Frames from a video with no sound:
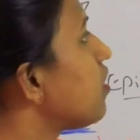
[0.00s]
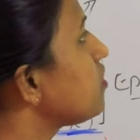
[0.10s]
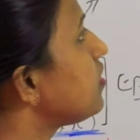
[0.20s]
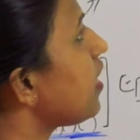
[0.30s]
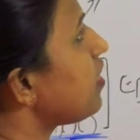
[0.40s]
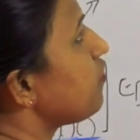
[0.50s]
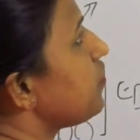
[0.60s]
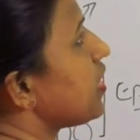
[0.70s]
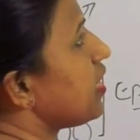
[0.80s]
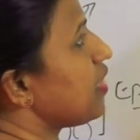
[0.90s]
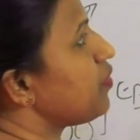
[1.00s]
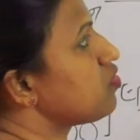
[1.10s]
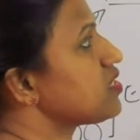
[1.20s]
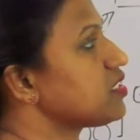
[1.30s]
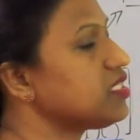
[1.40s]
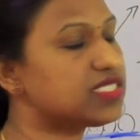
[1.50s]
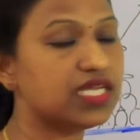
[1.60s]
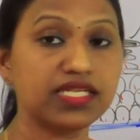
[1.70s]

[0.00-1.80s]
there we can able to see this